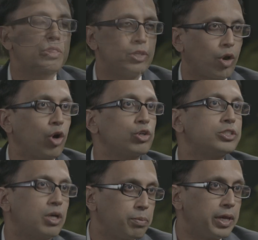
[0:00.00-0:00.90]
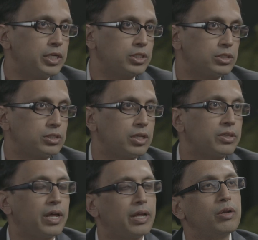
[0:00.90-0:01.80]
There are some patients
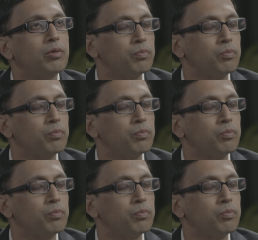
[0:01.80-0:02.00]
that